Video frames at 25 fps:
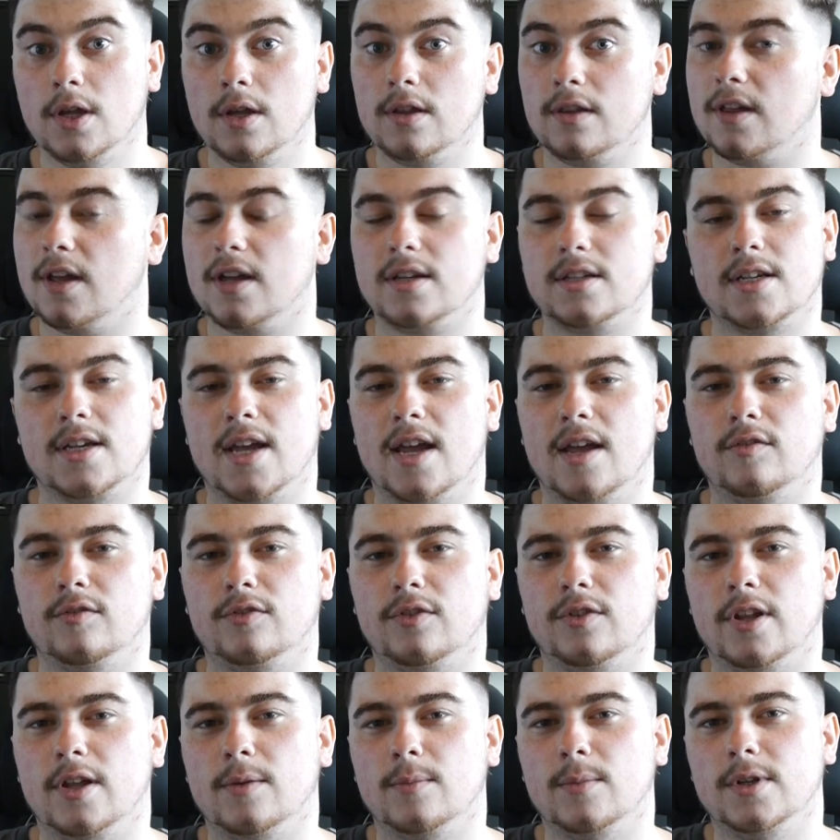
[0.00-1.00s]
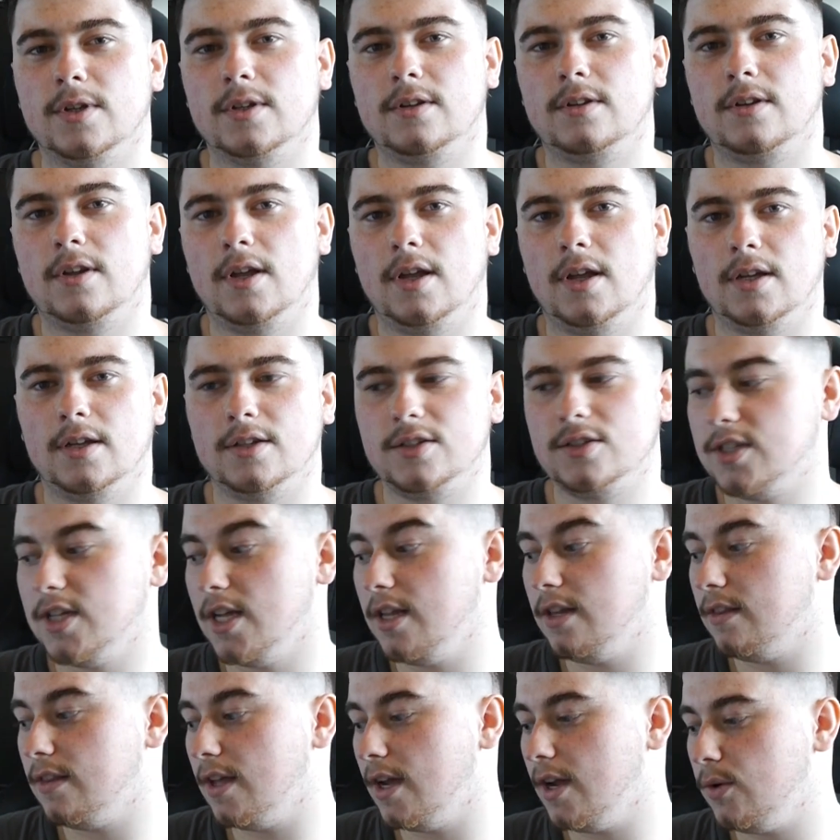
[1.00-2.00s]
Thanks again for them to
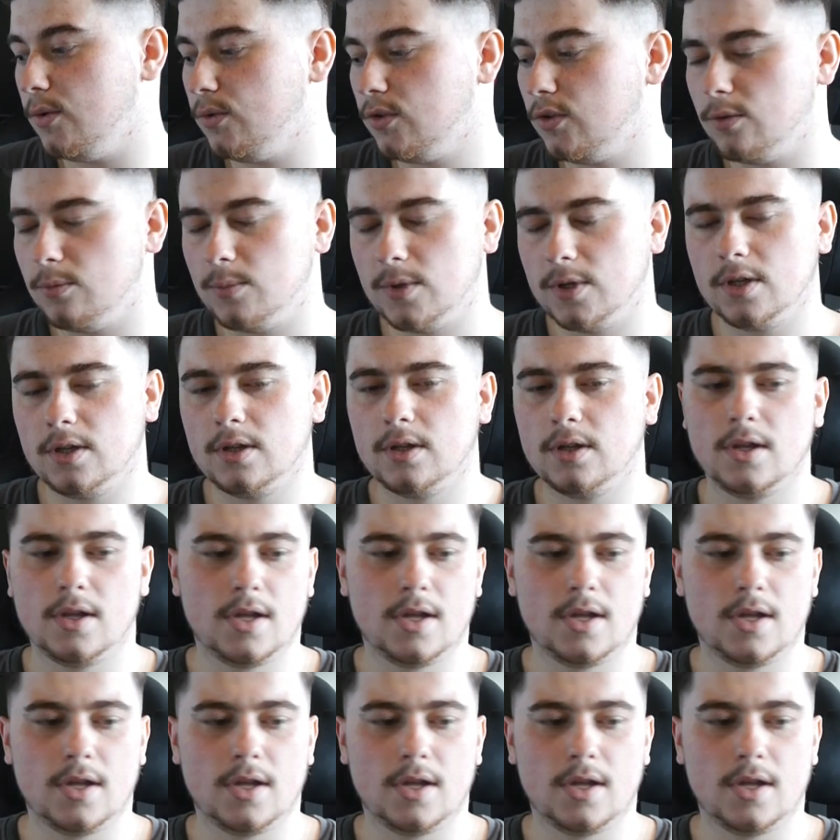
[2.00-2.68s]
send that out to me.